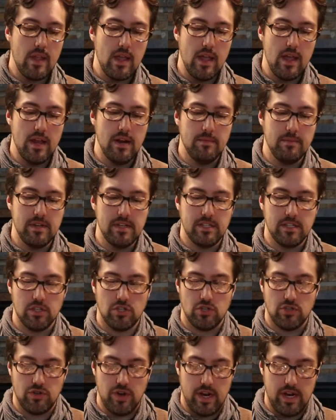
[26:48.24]
And it leads us
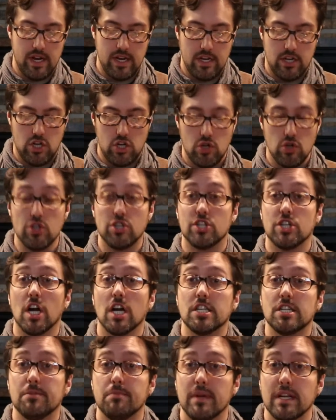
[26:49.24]
straight into
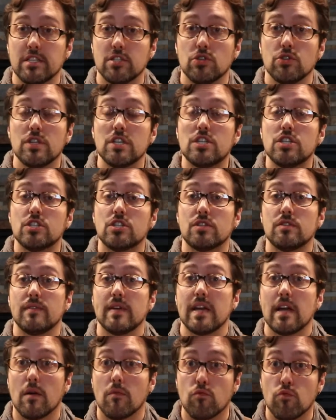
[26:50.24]
Judgment. So this is
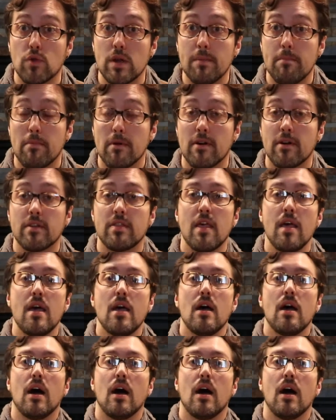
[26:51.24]
giving a rebirth,